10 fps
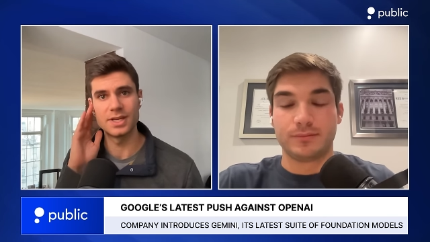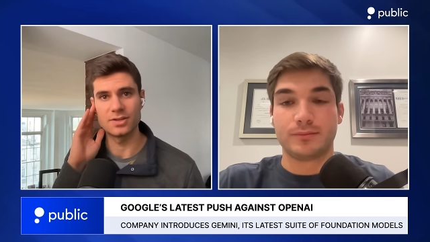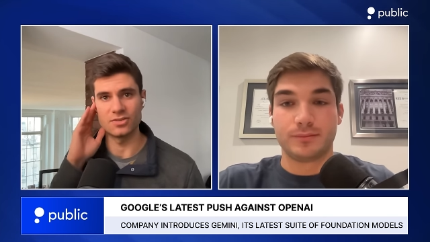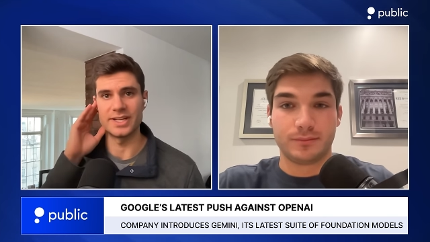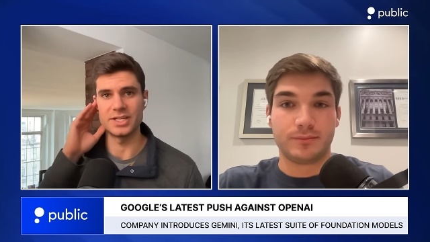
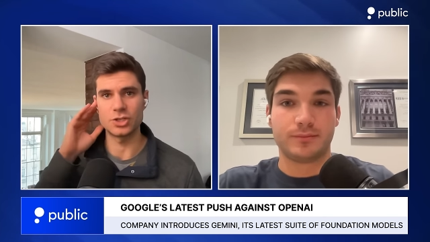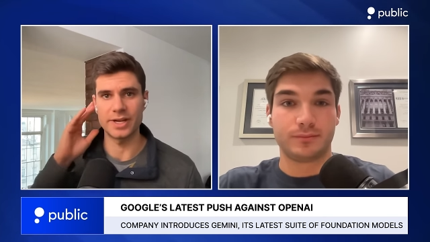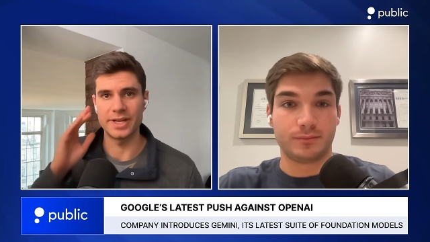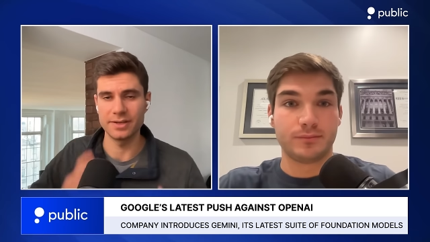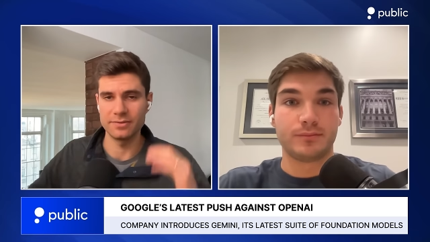Speaker 1: right?
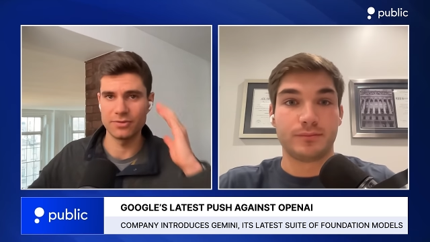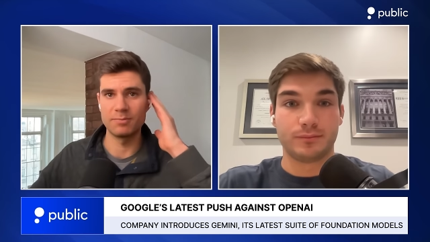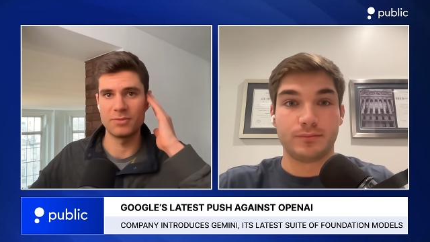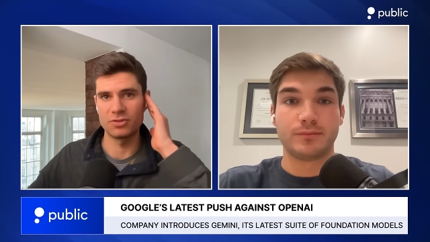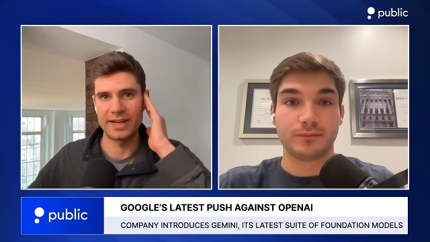Training
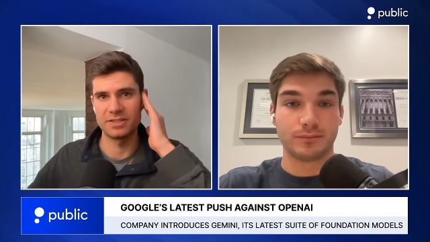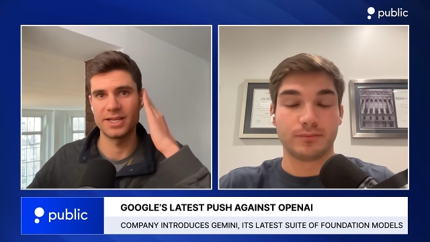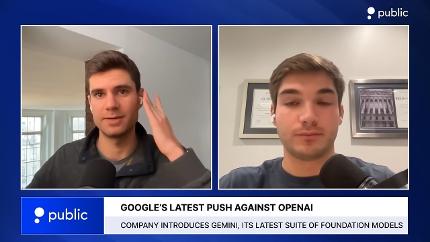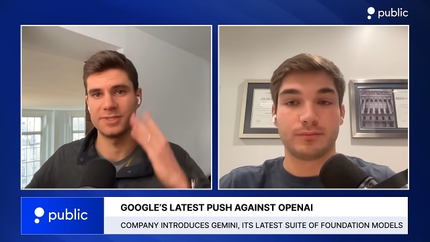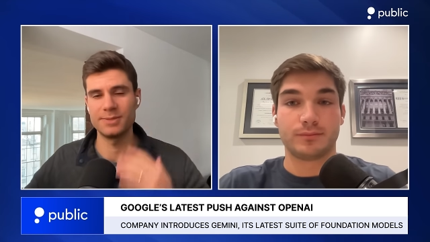from the ground
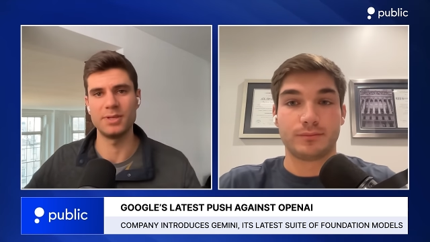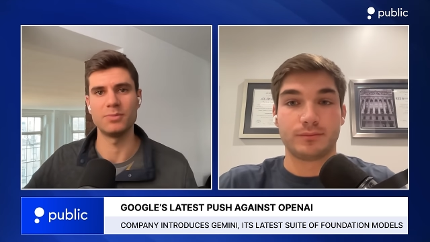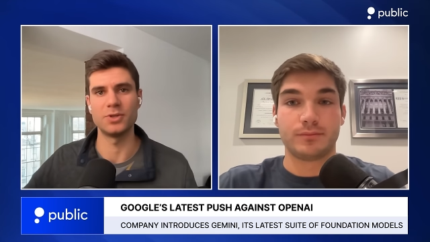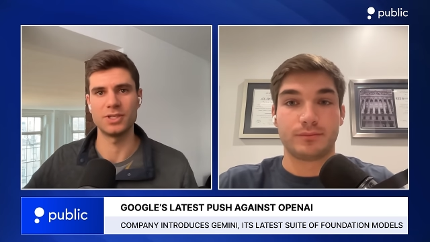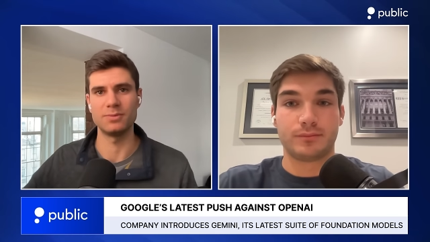up to be
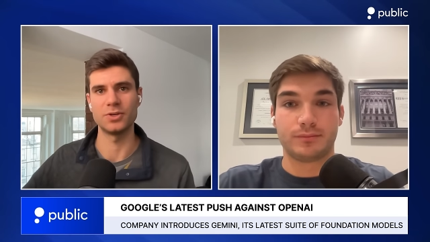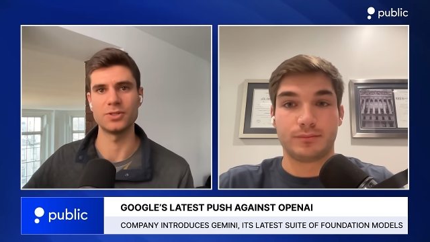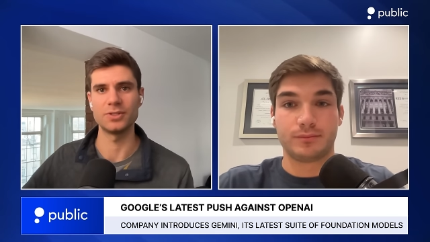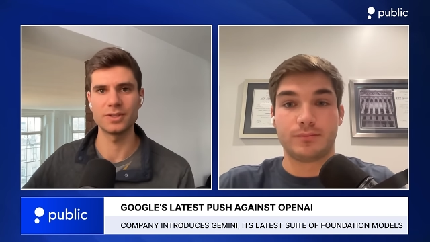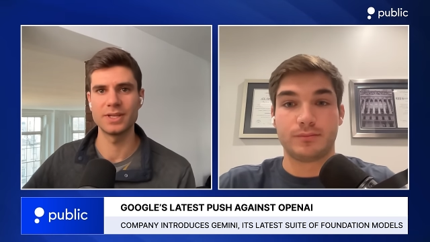
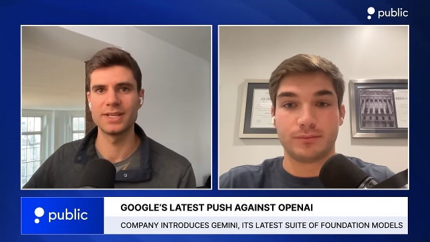multimodal.